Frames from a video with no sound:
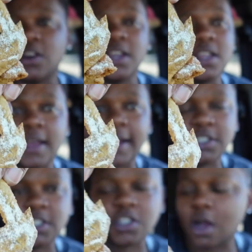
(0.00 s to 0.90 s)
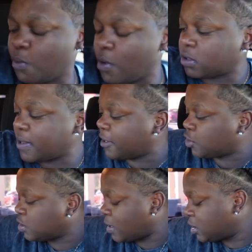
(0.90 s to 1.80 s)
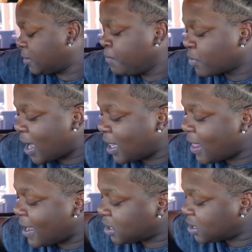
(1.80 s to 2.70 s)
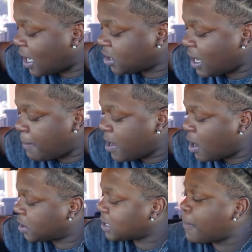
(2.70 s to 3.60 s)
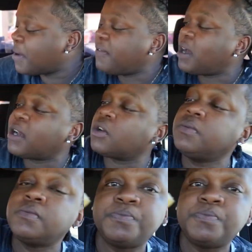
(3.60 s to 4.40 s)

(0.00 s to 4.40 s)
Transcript: or either I just don't want the extra sauce. I like the sauce that be on the top of it. I do.